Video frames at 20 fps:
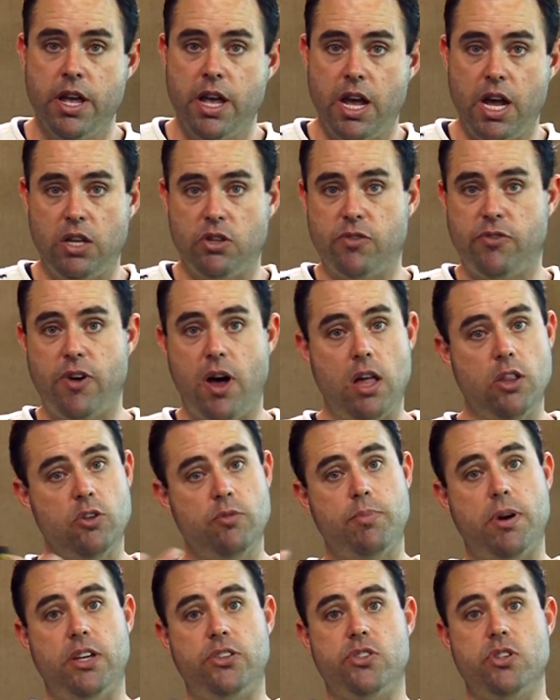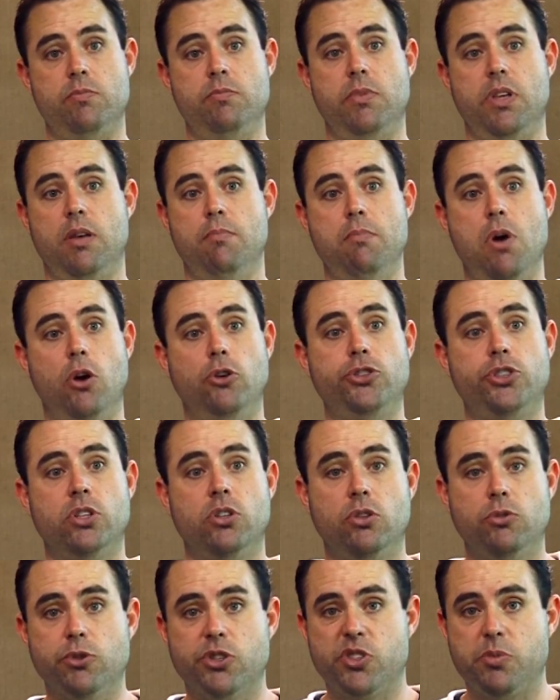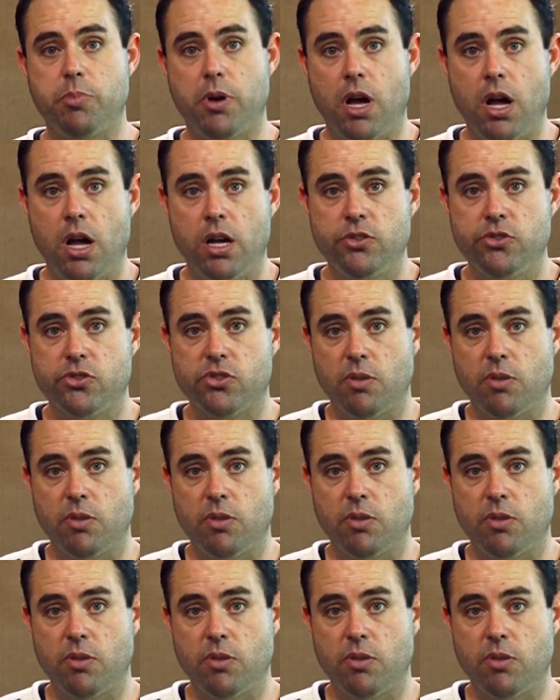It's followed by some emotional response,